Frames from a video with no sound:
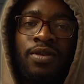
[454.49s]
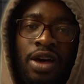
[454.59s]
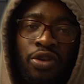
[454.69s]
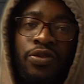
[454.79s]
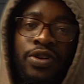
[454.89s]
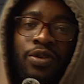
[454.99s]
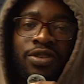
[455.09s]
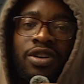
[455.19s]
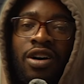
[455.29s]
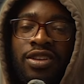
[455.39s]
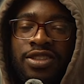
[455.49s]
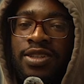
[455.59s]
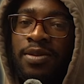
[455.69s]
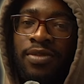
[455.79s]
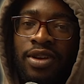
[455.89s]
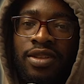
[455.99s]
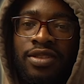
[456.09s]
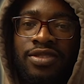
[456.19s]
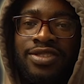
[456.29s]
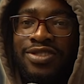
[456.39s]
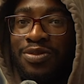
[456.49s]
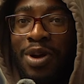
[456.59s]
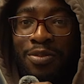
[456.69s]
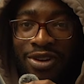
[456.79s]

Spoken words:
I don't even know what to call this shape, but just remember